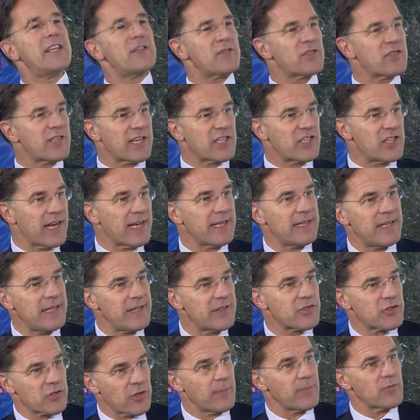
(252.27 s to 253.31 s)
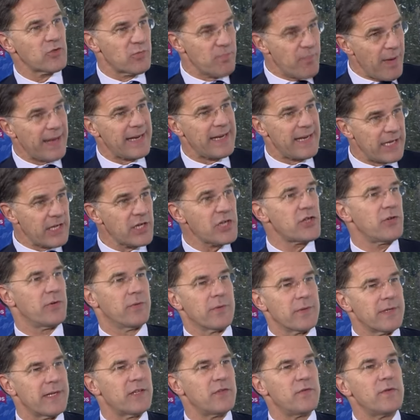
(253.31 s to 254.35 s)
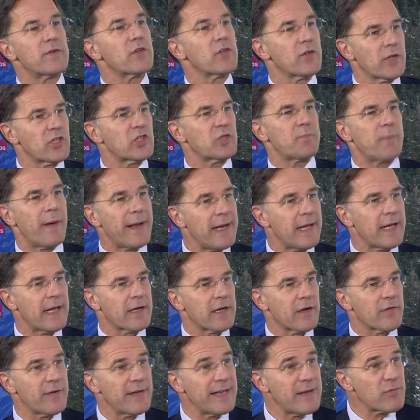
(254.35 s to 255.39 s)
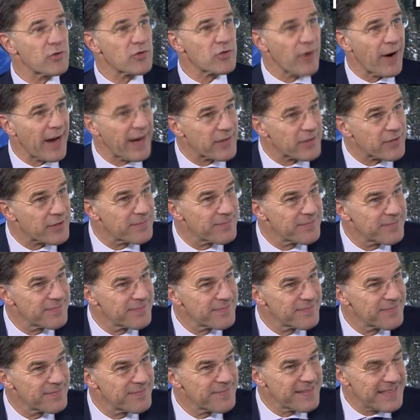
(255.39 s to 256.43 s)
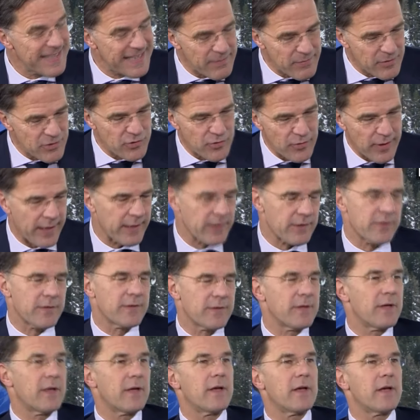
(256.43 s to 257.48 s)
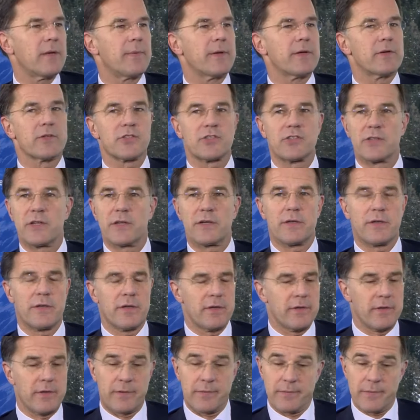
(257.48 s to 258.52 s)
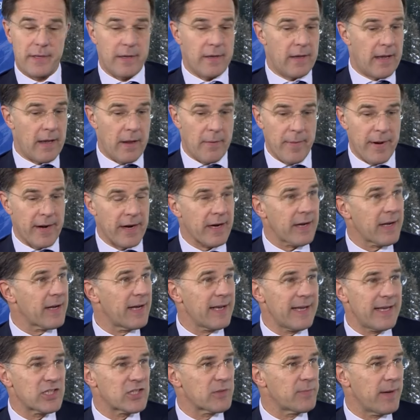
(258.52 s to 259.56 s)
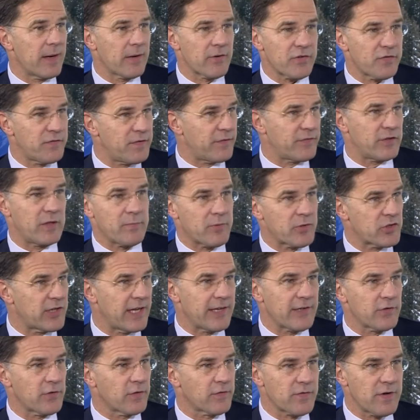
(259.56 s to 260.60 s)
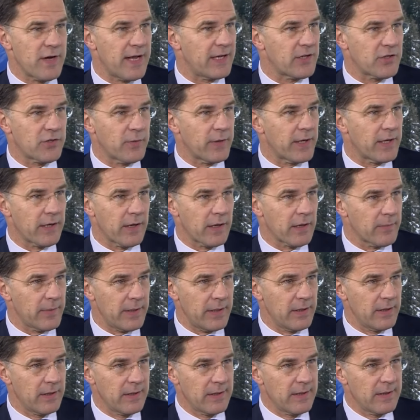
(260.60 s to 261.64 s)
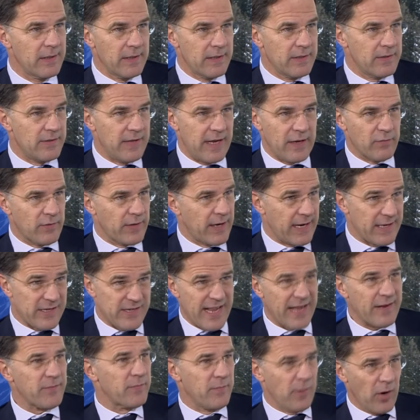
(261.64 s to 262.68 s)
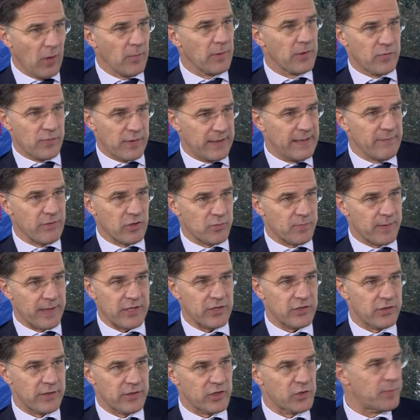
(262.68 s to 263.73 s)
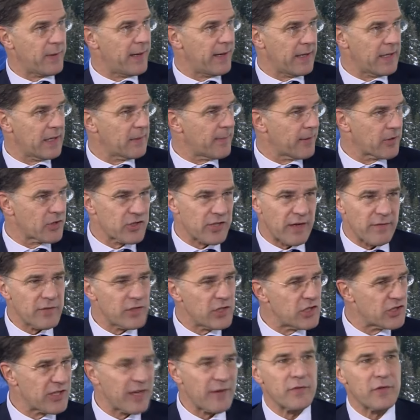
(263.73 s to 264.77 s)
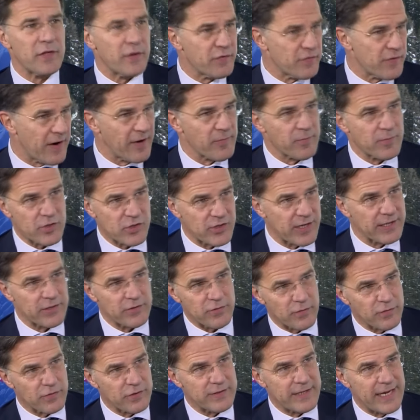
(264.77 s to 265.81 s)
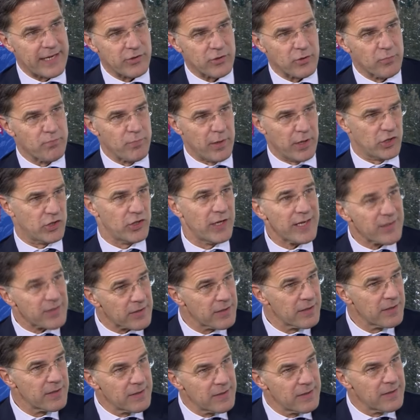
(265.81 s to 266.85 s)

And this was exactly Trump's main issue, that we were not spending enough. And he was right. Because America is about 50% of NATO economy. They were at that moment, when he was president, spending about 70-75% of the NATO budget,